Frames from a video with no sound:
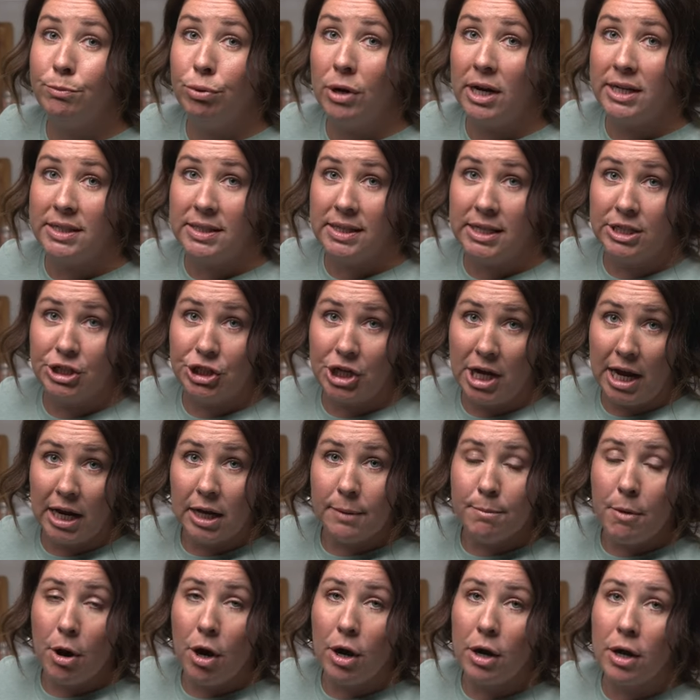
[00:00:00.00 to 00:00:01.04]
press the
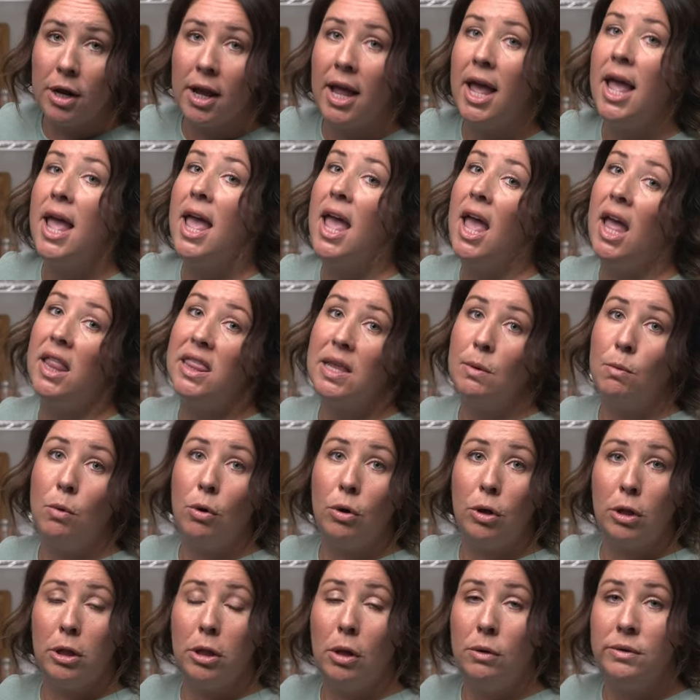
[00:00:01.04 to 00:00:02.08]
check mark and then
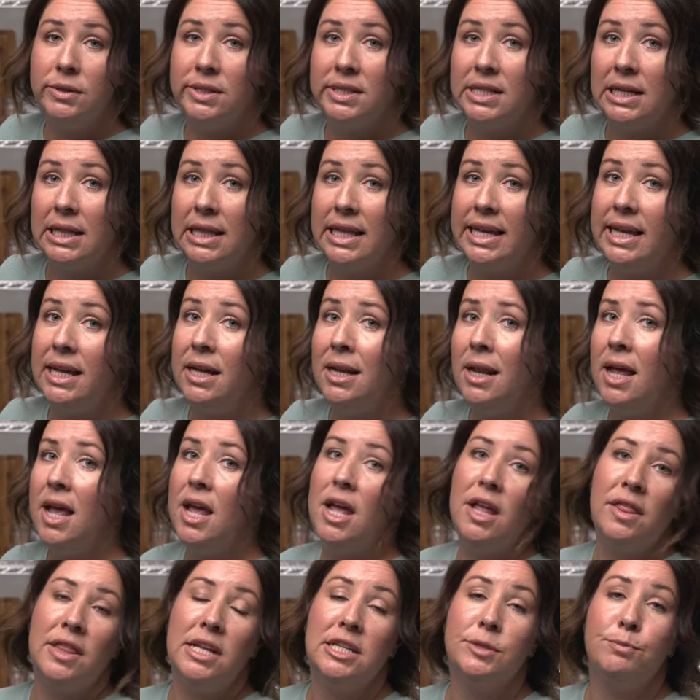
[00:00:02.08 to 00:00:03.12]
we'll close the lid.
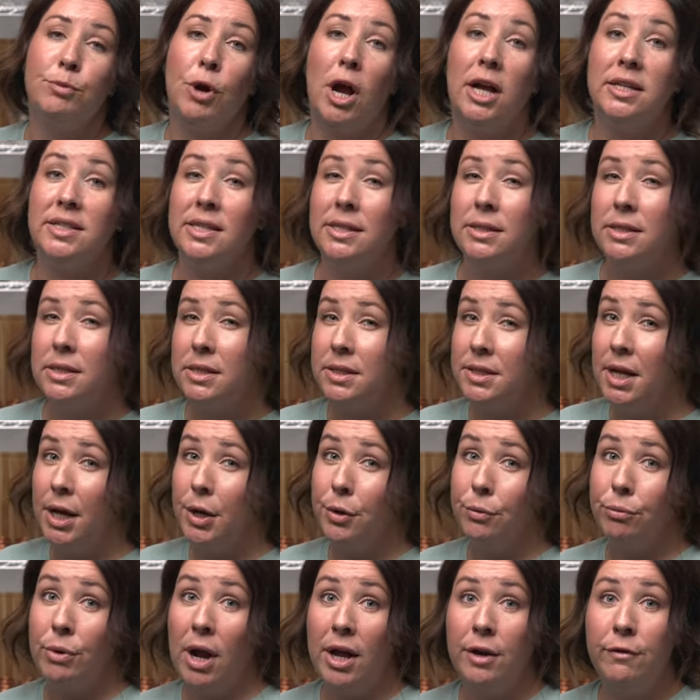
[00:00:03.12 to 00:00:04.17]
This process is
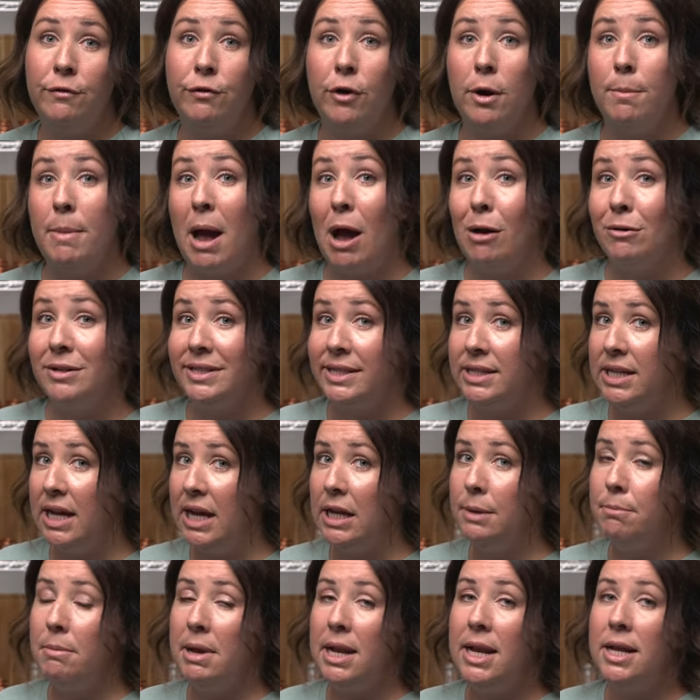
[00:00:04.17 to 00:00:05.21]
gonna run for about
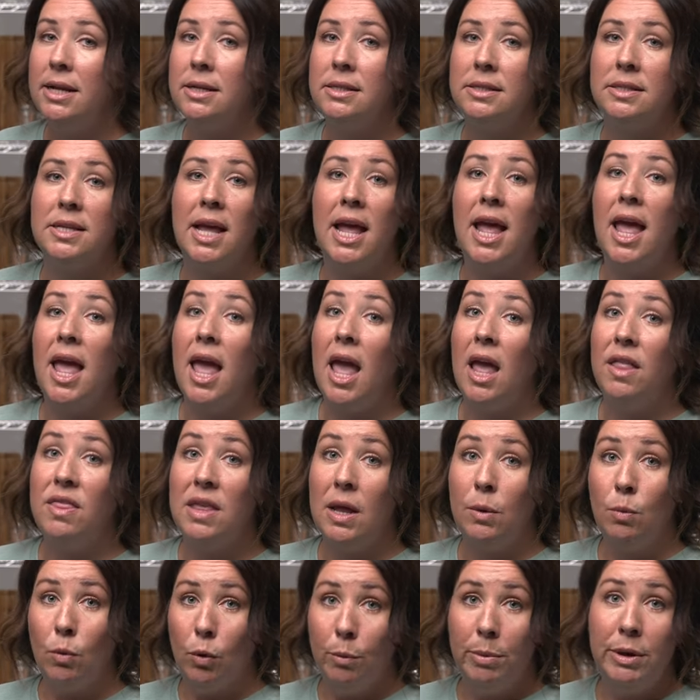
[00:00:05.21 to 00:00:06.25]
10 minutes and
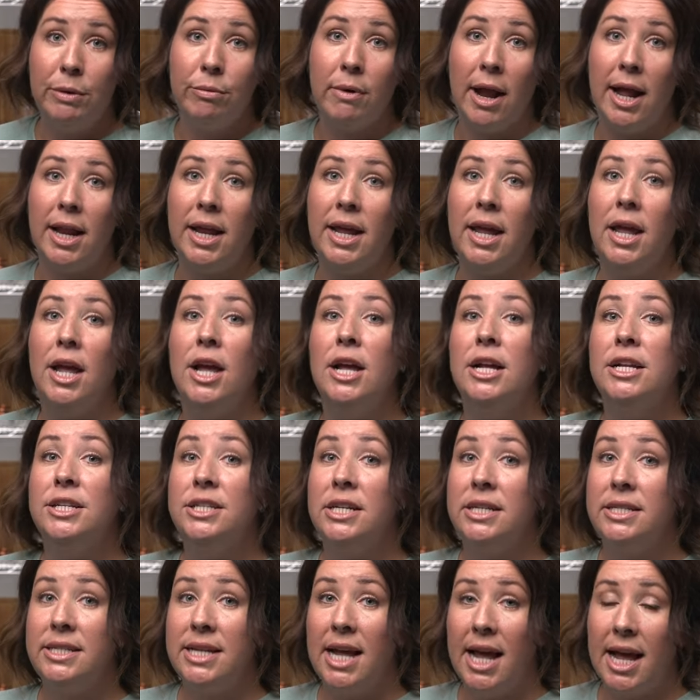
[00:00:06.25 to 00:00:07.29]
then we'll be ready
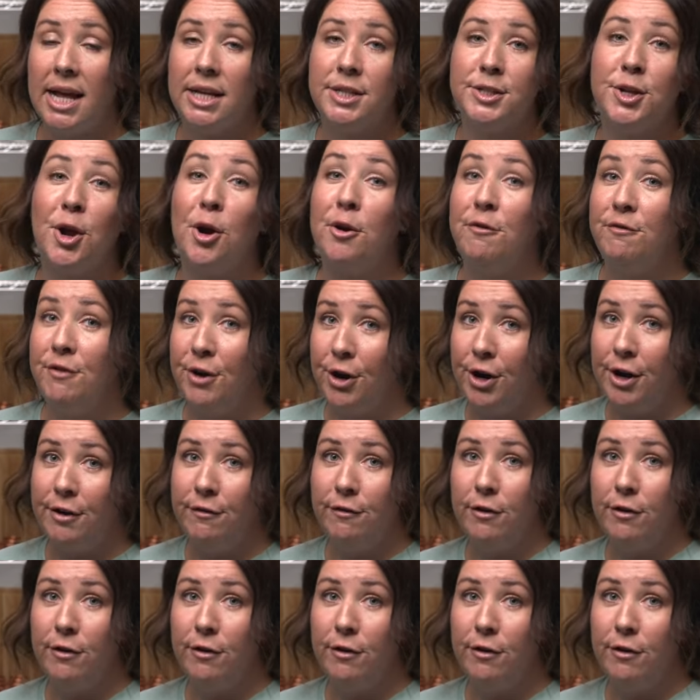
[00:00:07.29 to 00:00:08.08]
to test our very